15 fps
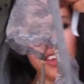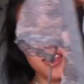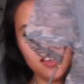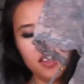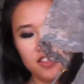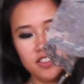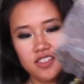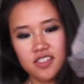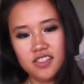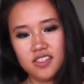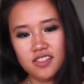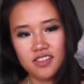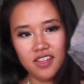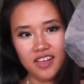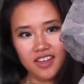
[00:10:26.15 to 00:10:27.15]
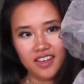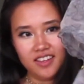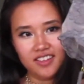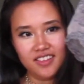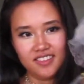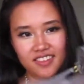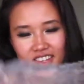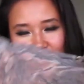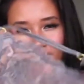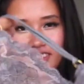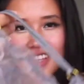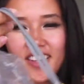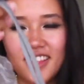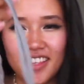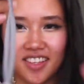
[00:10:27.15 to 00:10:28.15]
It looks
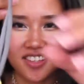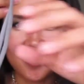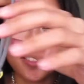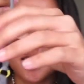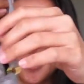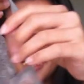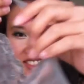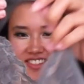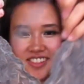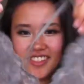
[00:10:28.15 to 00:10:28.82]
like this.